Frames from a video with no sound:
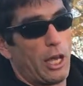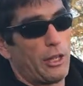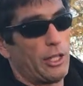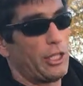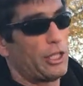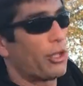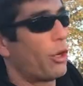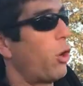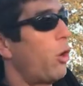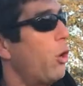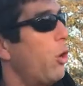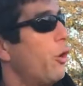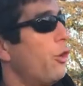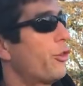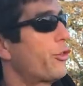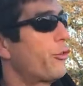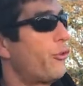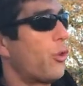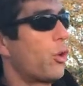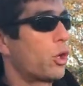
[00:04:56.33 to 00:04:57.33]
these
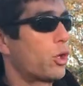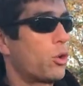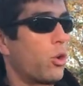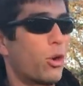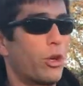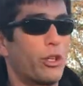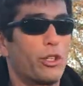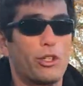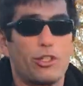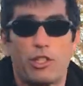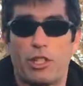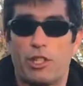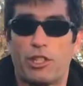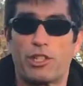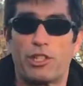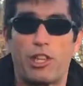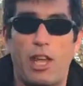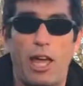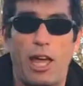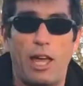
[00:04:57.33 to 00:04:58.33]
holes, 4 corners in the
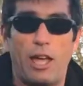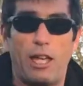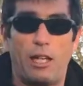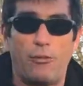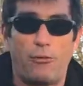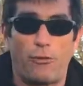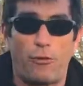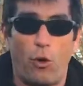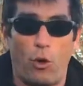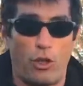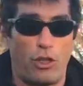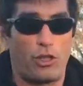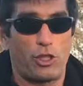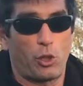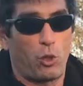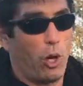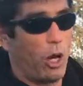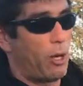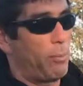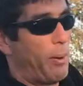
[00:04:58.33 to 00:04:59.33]
side for the
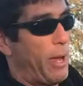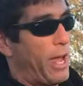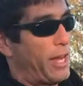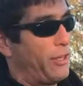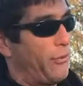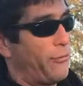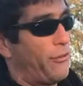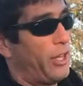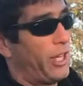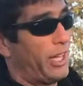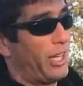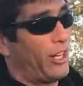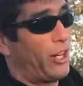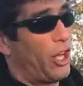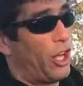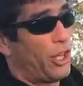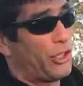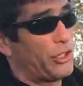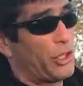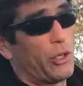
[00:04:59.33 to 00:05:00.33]
square pad to fit, and
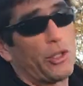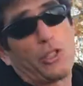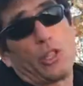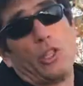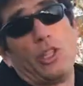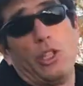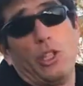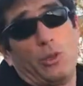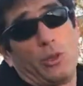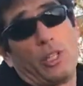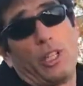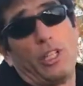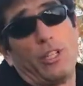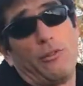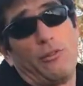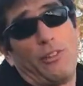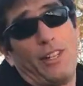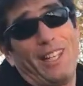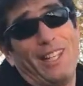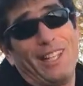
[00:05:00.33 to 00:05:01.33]
also so that you can
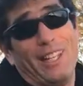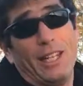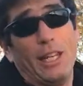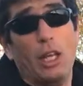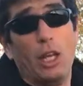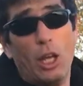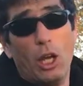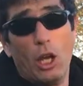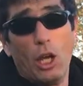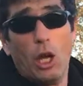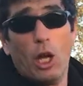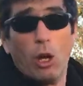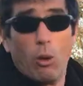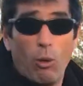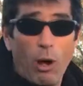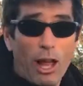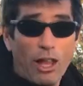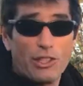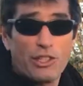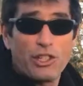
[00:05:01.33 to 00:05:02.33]
inflate it
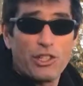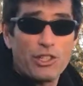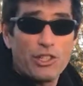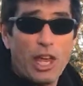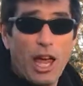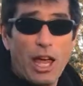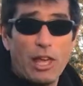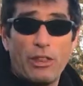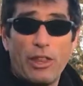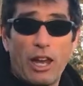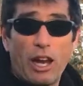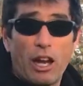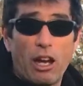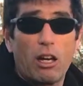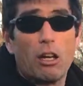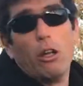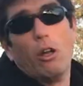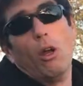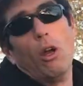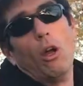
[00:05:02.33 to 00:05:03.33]
while it's inside
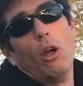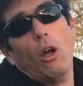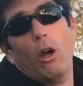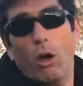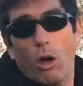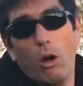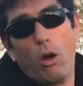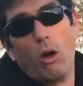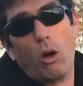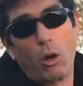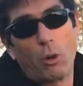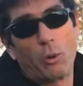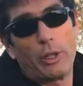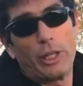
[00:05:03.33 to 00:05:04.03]
there, or